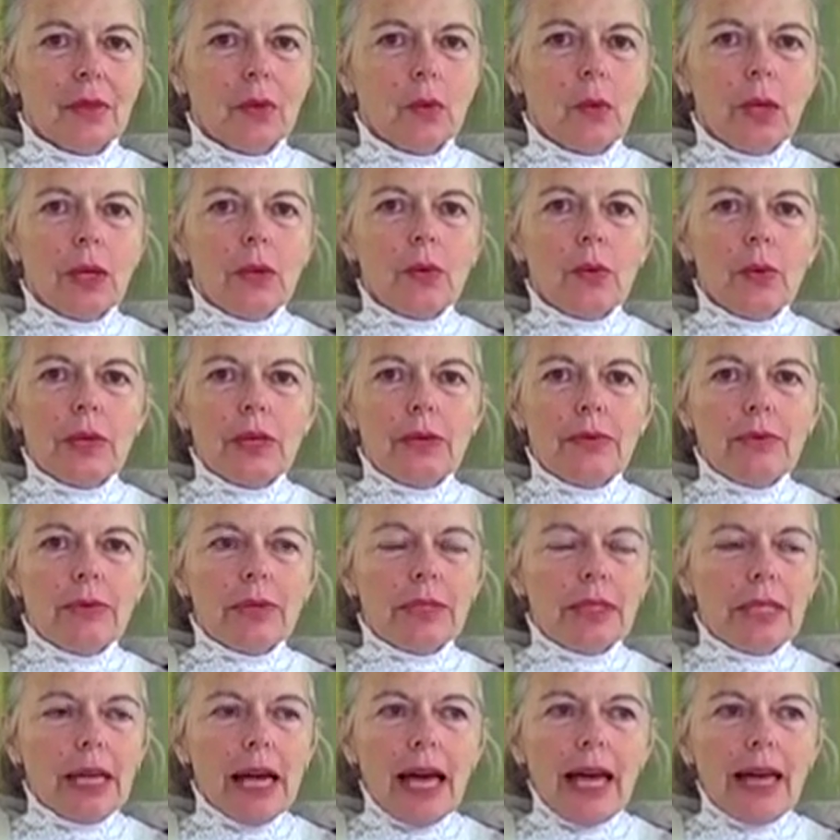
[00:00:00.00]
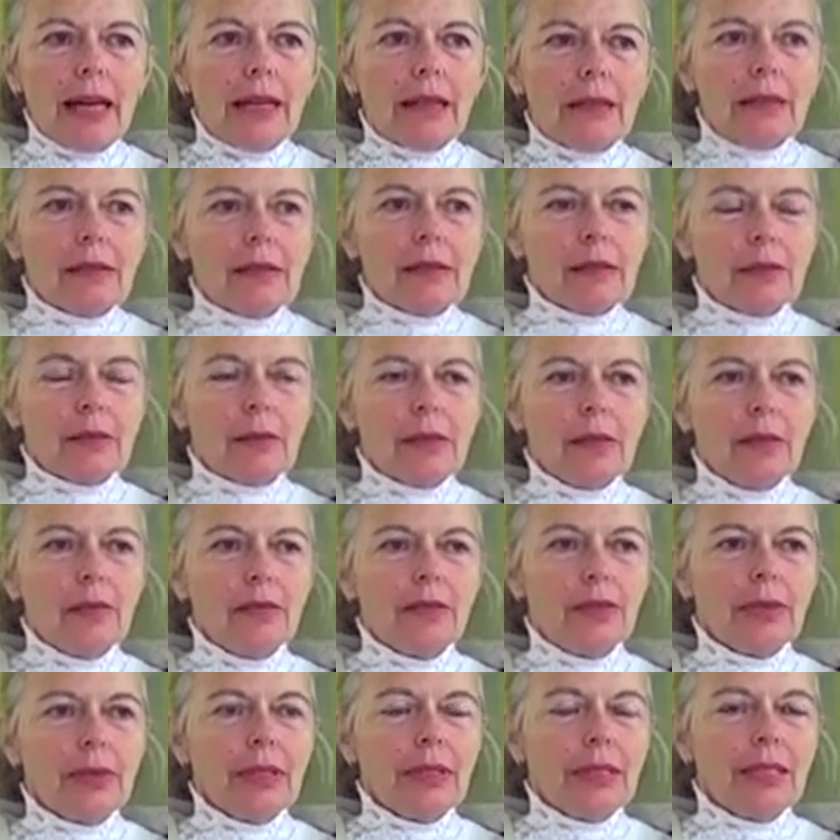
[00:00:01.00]
When we relax
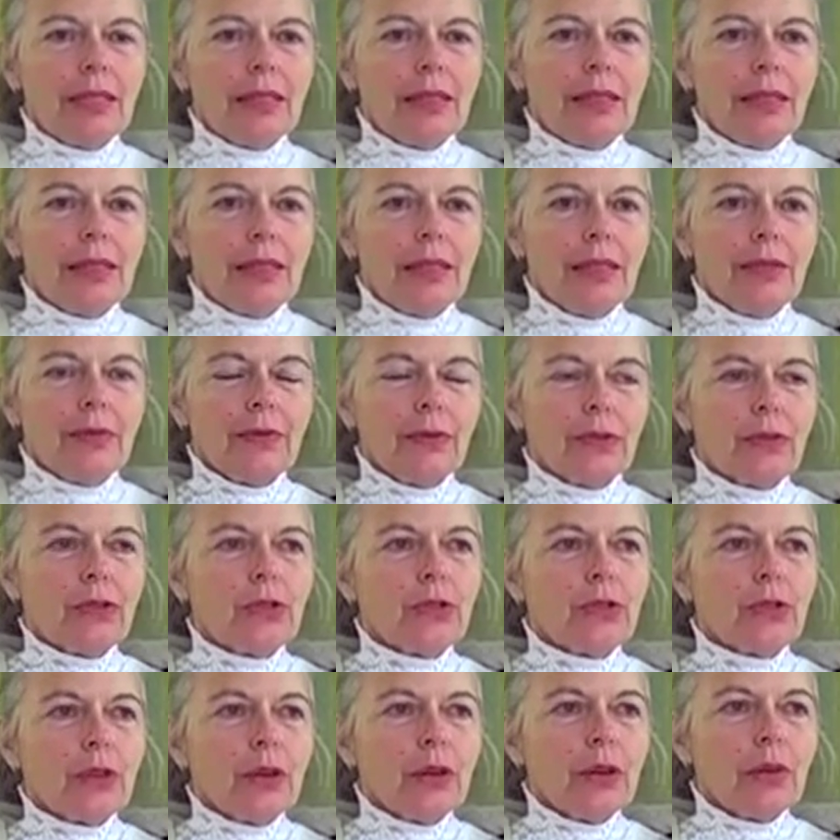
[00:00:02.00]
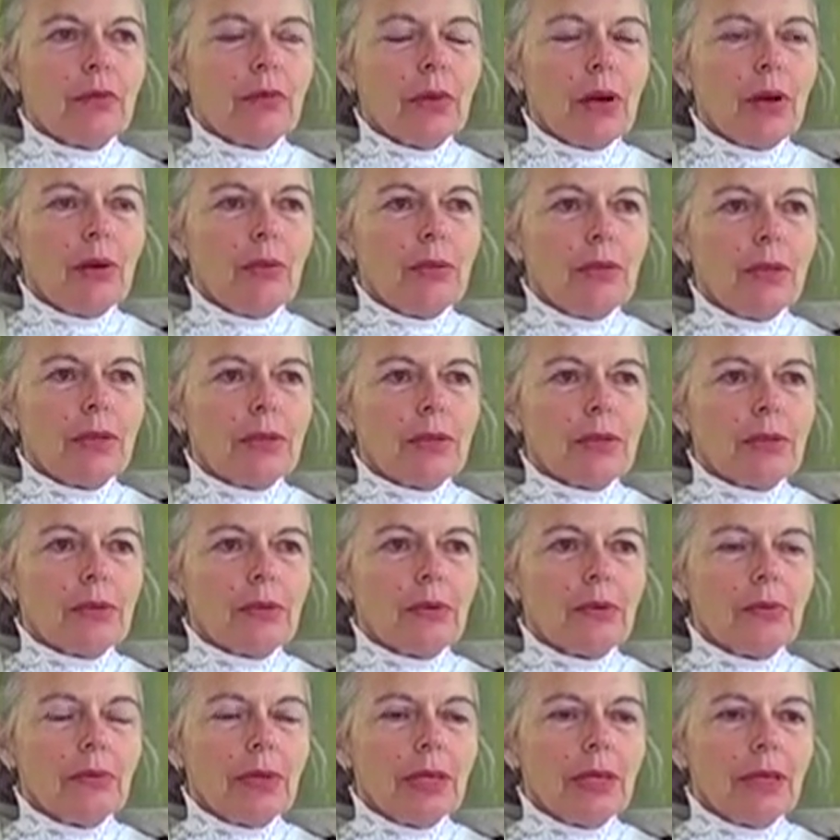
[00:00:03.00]
completely for short moments,
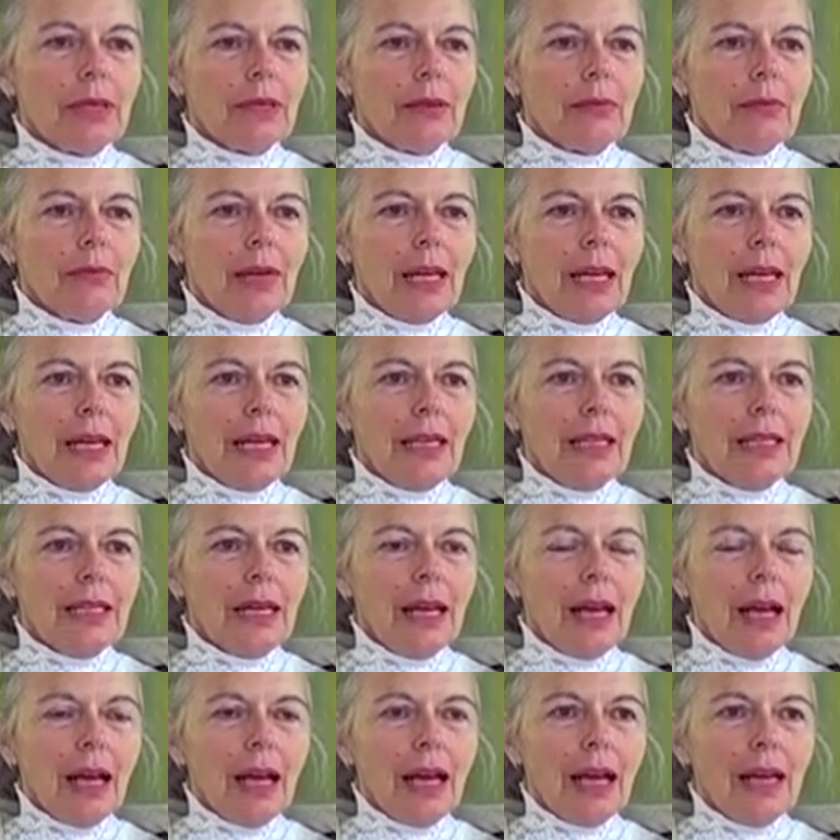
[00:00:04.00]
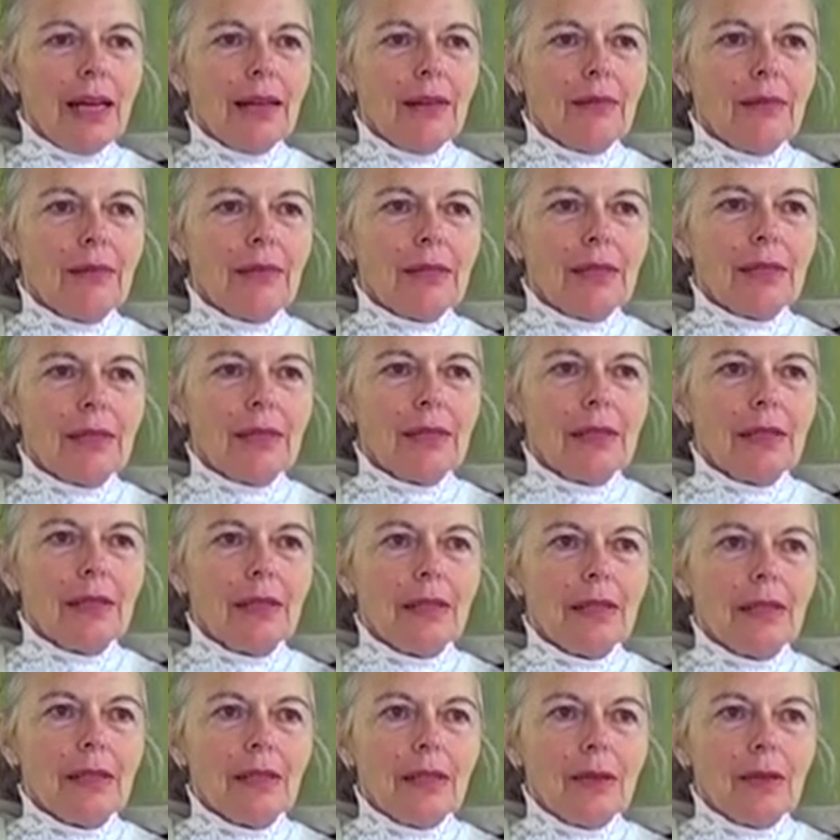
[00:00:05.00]
repeated many times,
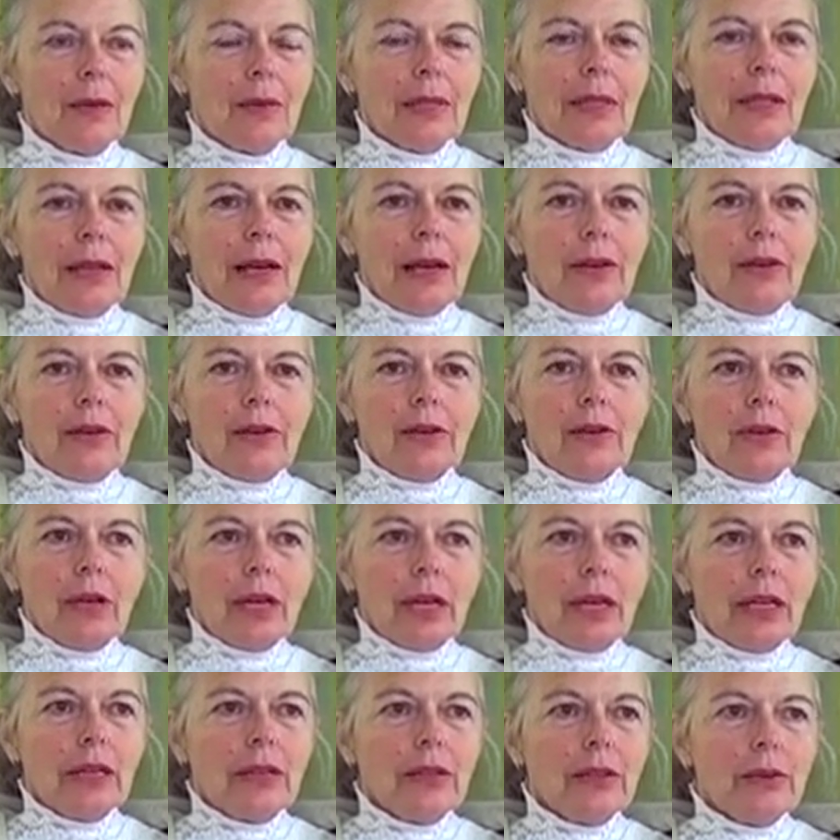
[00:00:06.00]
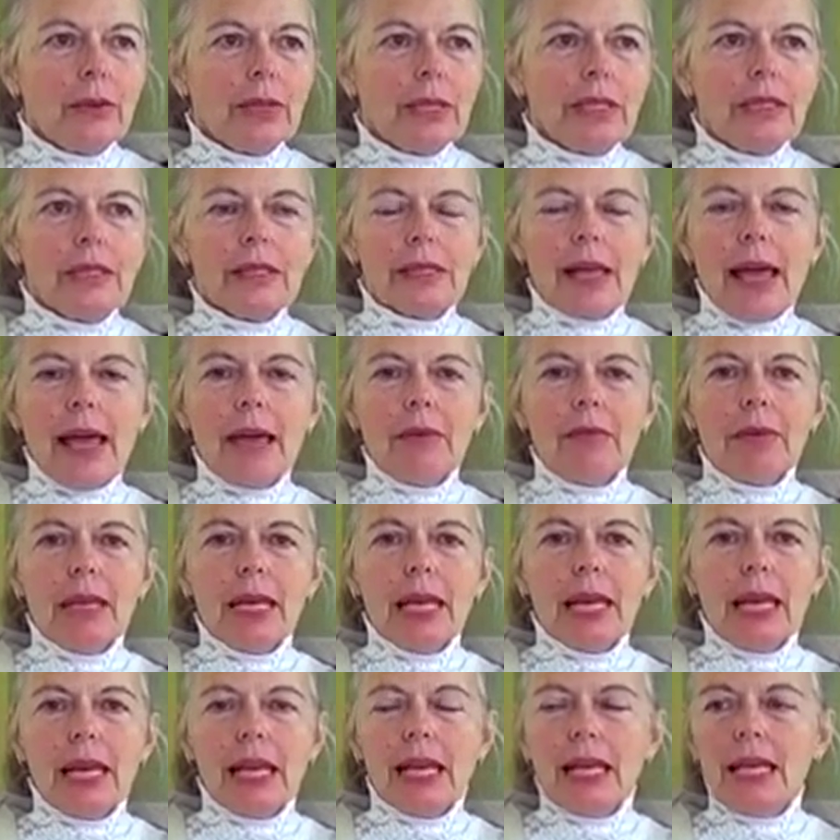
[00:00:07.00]
without trying to
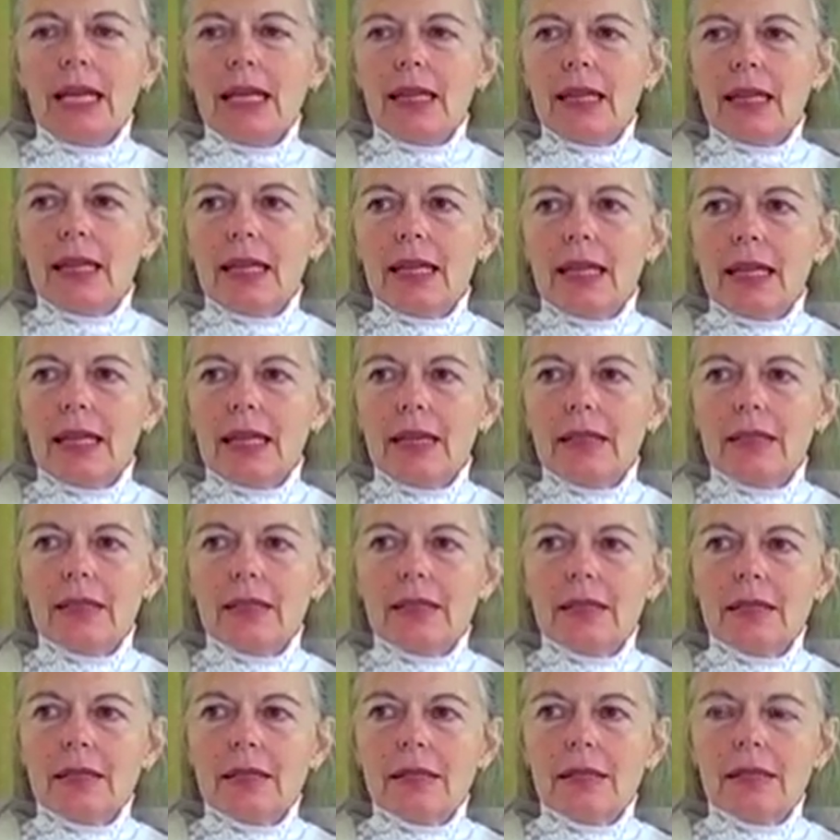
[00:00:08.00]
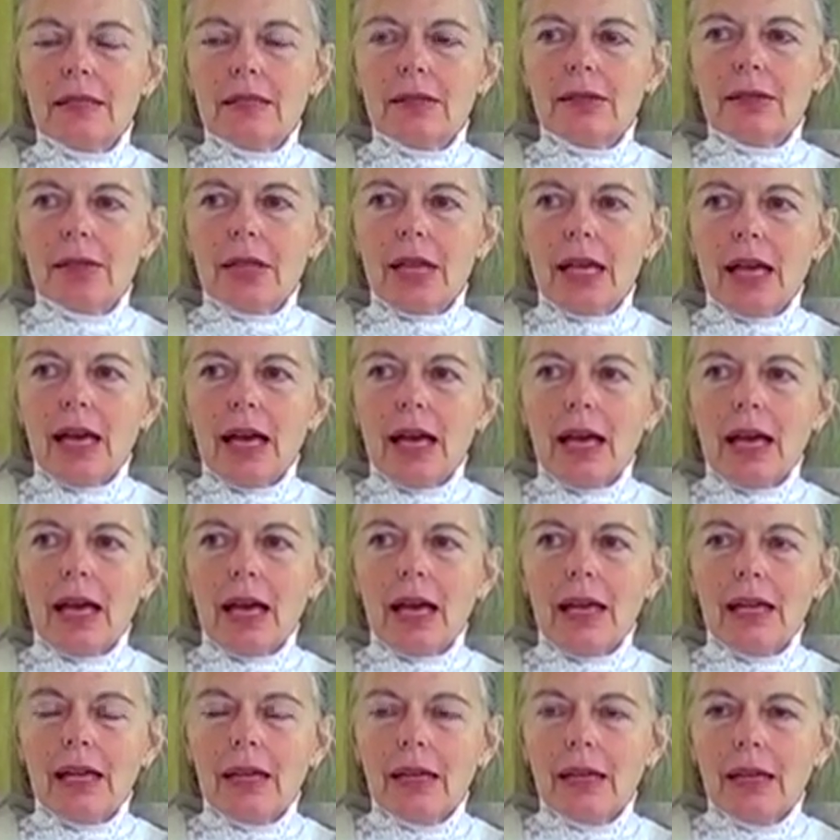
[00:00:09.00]
examine anything as this or
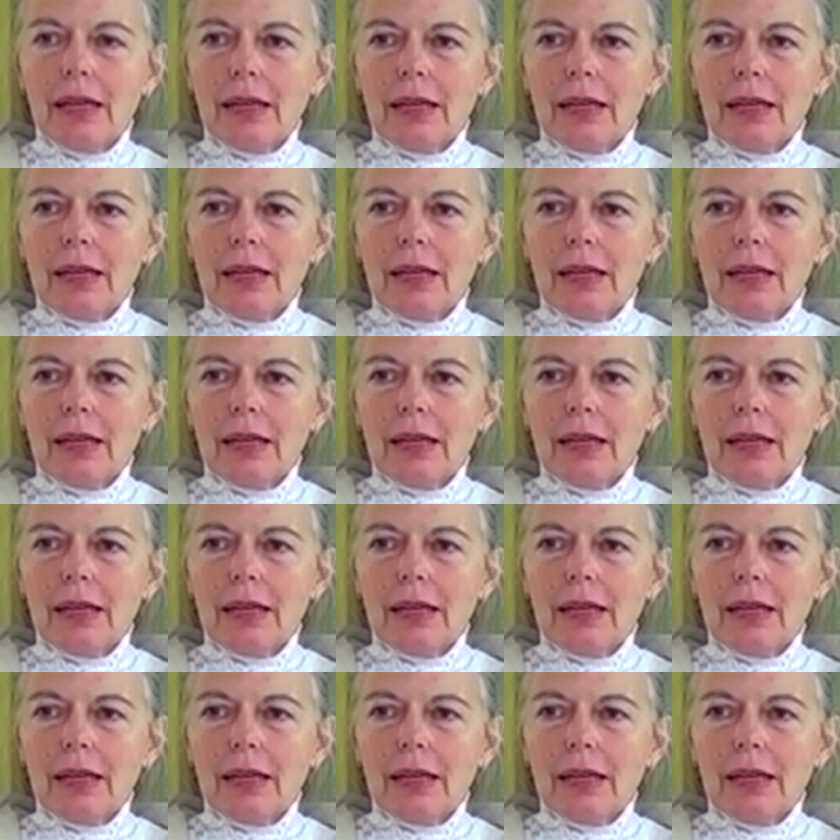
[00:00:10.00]
that,